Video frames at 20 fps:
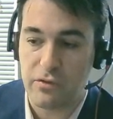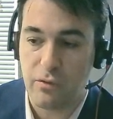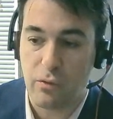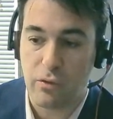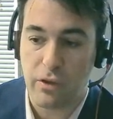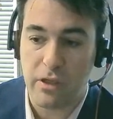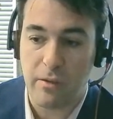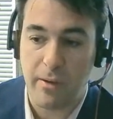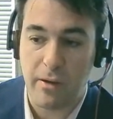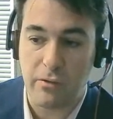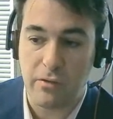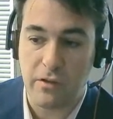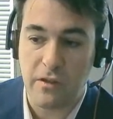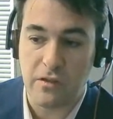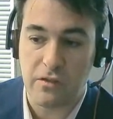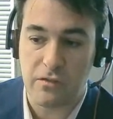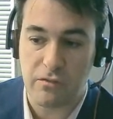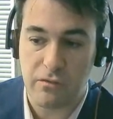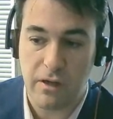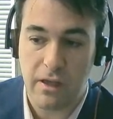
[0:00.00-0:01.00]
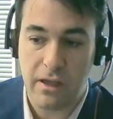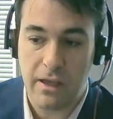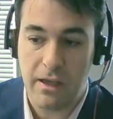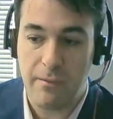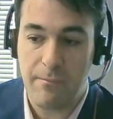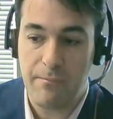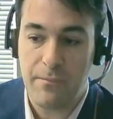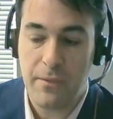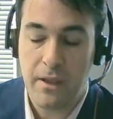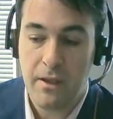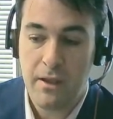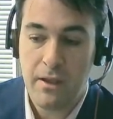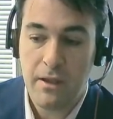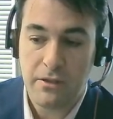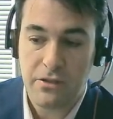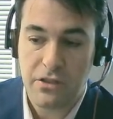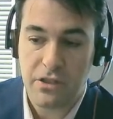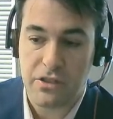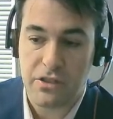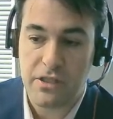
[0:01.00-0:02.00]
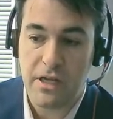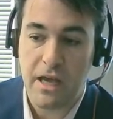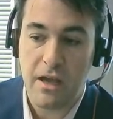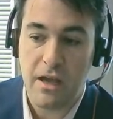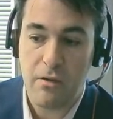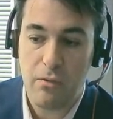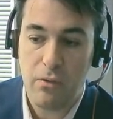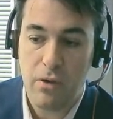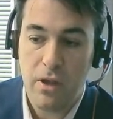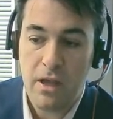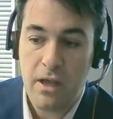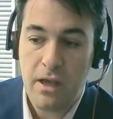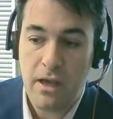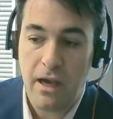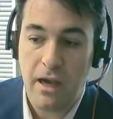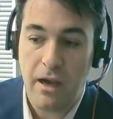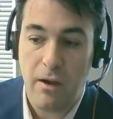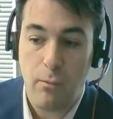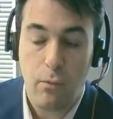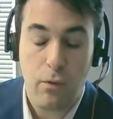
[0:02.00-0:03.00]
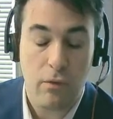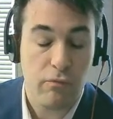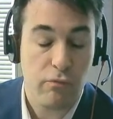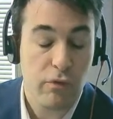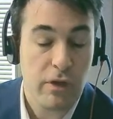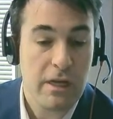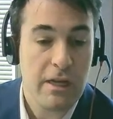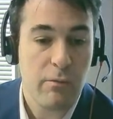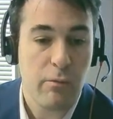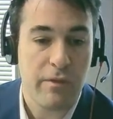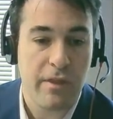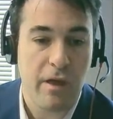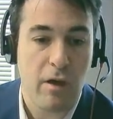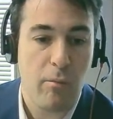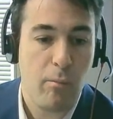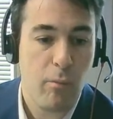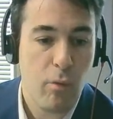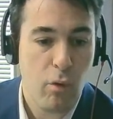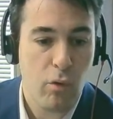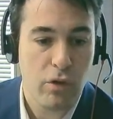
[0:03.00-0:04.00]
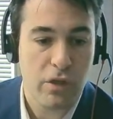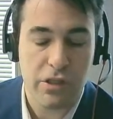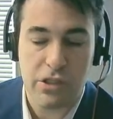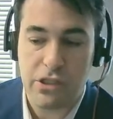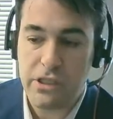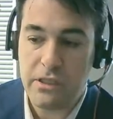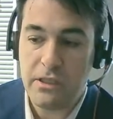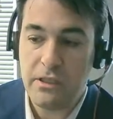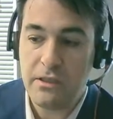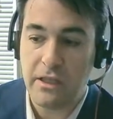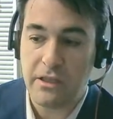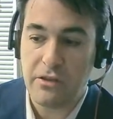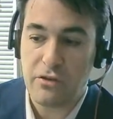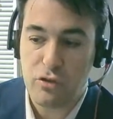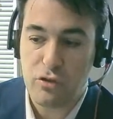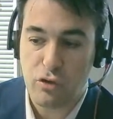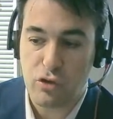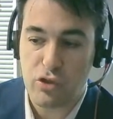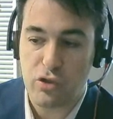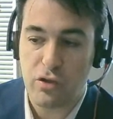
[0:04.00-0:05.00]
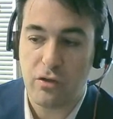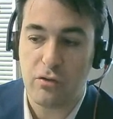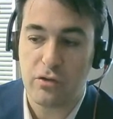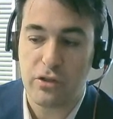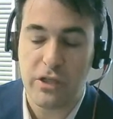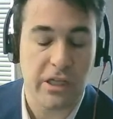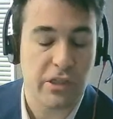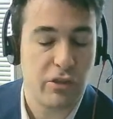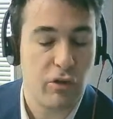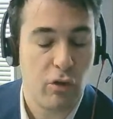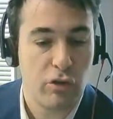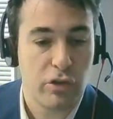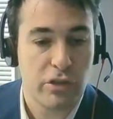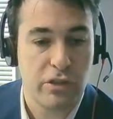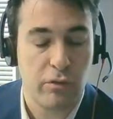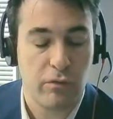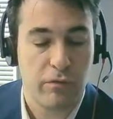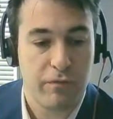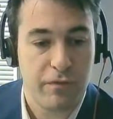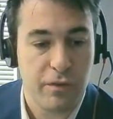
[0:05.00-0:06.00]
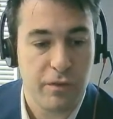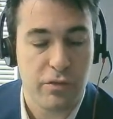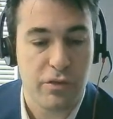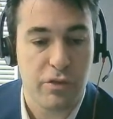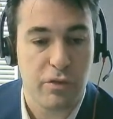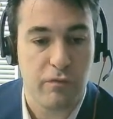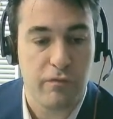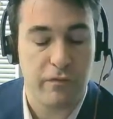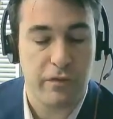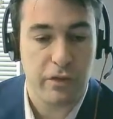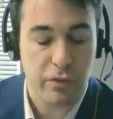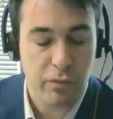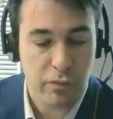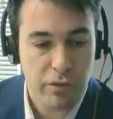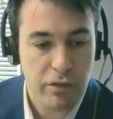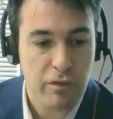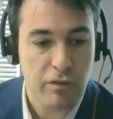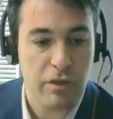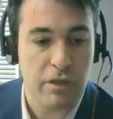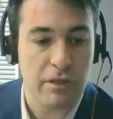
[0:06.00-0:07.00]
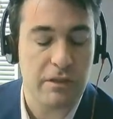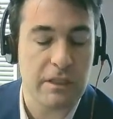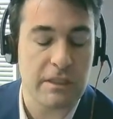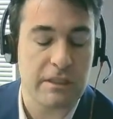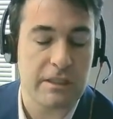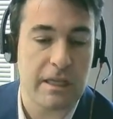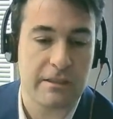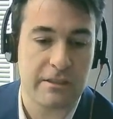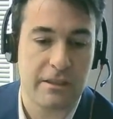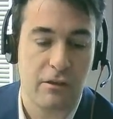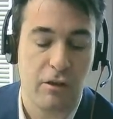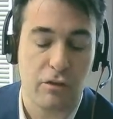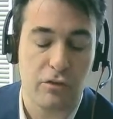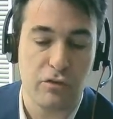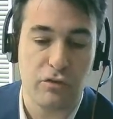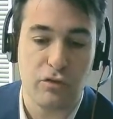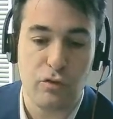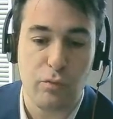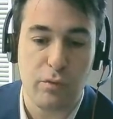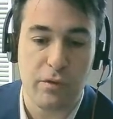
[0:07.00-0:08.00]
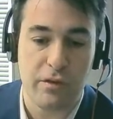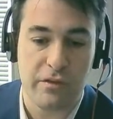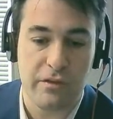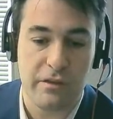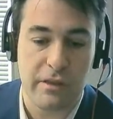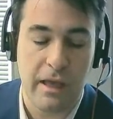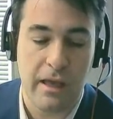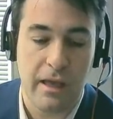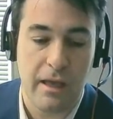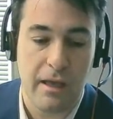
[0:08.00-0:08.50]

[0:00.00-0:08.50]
was talking about this just now. Really, without mortgaging the industrial or technological future of the Union, and this has a lot to do with